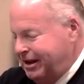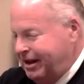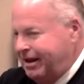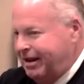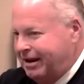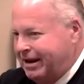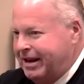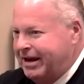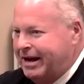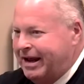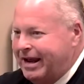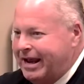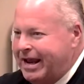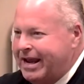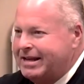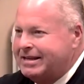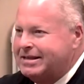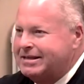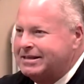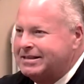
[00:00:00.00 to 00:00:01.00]
Yeah, and I
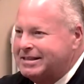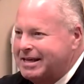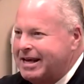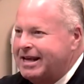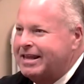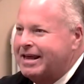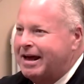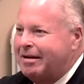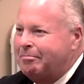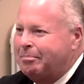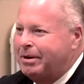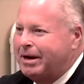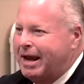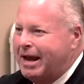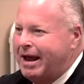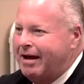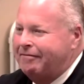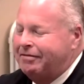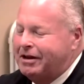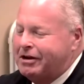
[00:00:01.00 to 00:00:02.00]
hate to say that, but I
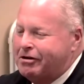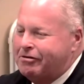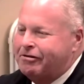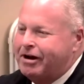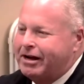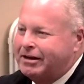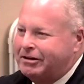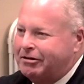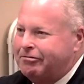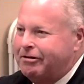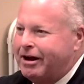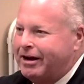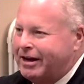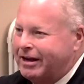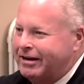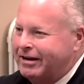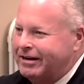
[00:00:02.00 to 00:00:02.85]
have to correct the record.